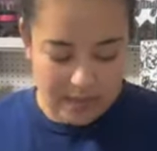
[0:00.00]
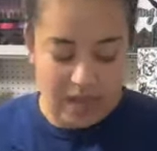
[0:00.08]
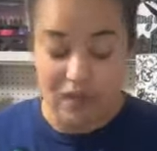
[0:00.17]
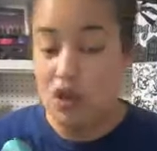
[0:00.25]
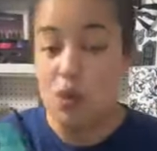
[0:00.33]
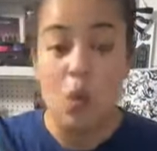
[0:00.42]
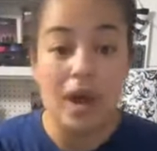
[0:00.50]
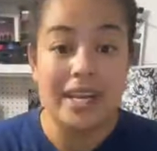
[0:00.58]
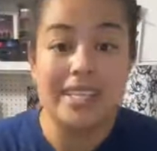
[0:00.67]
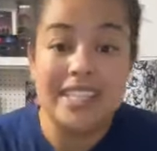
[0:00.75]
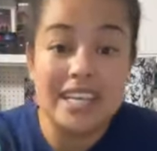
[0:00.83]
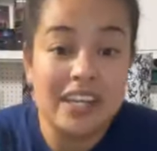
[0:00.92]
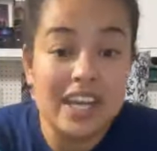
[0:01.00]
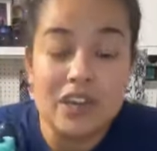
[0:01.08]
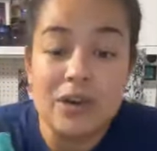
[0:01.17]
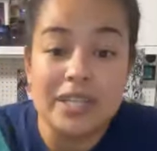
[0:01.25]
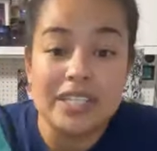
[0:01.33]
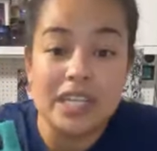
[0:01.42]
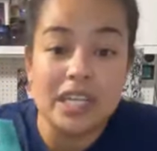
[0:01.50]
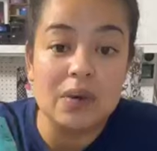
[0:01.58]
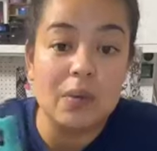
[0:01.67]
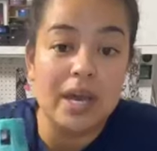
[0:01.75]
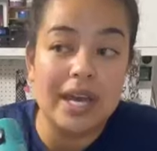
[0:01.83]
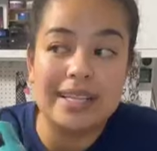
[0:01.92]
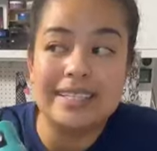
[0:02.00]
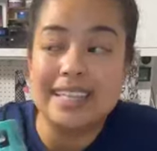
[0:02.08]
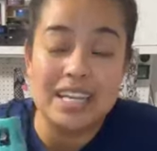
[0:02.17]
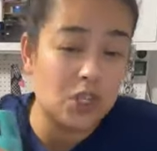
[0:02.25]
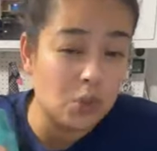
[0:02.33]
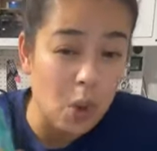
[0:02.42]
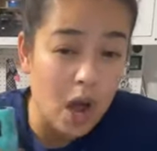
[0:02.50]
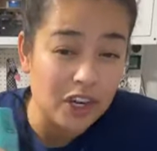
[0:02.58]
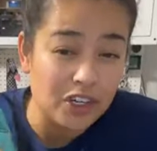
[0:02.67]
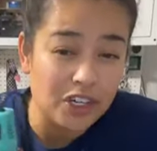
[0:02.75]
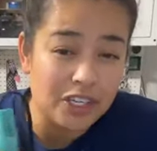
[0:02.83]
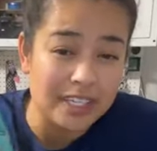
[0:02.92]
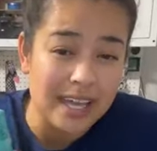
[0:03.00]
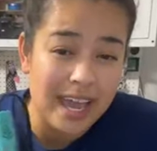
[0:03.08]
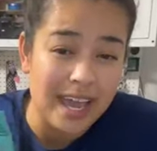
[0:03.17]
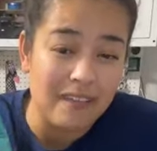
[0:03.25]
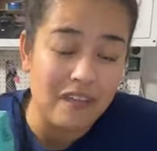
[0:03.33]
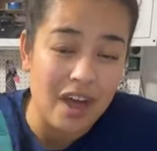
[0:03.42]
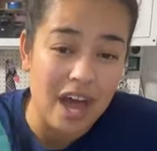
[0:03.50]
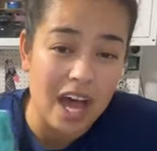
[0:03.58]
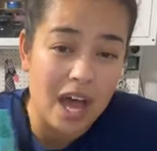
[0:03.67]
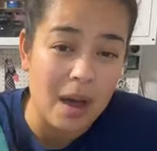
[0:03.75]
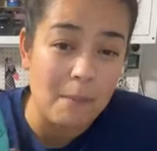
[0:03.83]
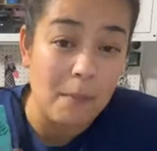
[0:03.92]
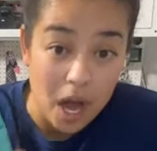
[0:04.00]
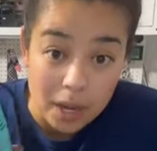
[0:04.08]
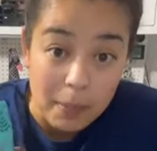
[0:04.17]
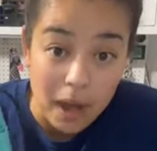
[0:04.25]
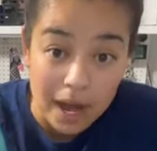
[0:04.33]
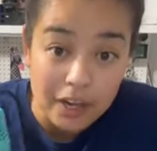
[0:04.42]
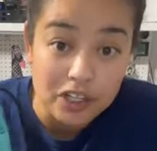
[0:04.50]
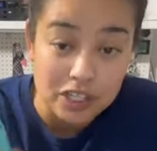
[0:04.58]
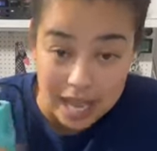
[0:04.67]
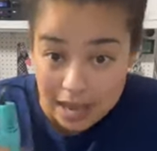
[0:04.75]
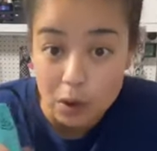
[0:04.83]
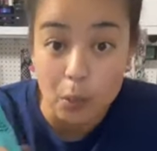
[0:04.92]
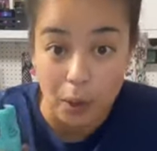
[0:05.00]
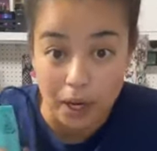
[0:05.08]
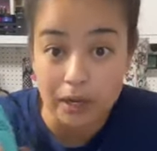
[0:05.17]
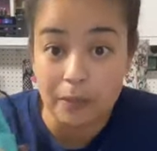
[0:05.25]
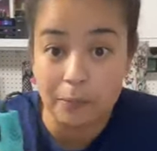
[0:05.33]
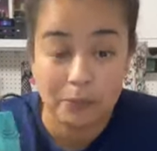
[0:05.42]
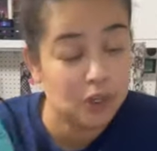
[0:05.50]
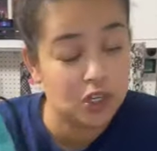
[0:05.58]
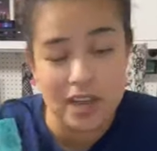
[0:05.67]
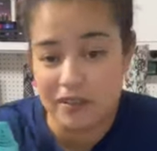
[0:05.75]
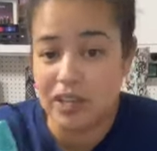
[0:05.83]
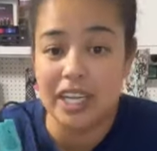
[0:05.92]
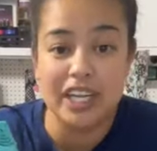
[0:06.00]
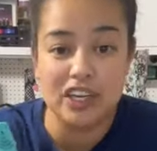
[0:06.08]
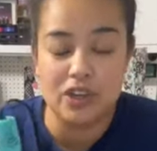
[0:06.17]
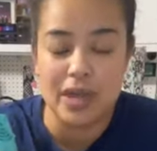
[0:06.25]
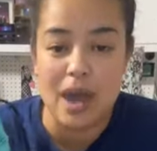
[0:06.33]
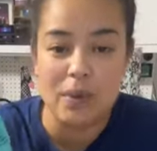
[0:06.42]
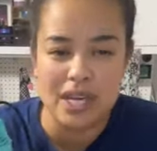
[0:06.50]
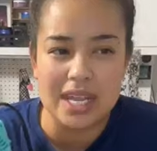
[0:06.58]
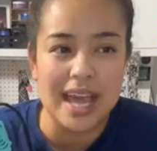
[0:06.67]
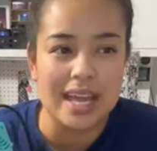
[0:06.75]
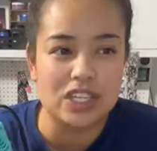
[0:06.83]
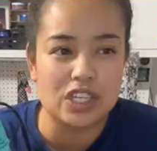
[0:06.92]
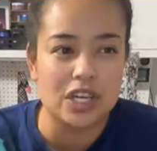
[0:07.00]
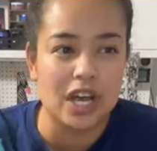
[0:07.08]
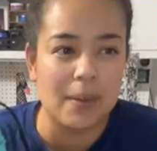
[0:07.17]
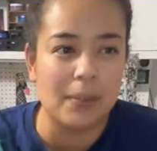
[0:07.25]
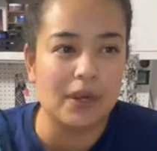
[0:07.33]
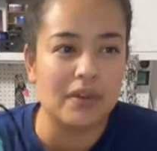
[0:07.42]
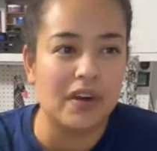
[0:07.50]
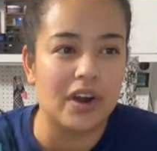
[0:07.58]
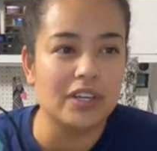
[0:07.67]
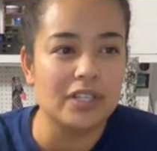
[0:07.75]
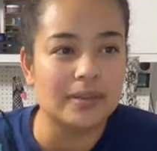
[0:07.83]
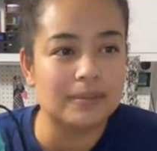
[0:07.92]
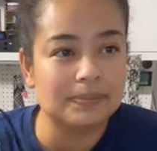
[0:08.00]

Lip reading: If you wanna seal it, you can seal it with dishwasher safe Mod Podge. That'll work. You definitely can do that. We did that to a couple of ours.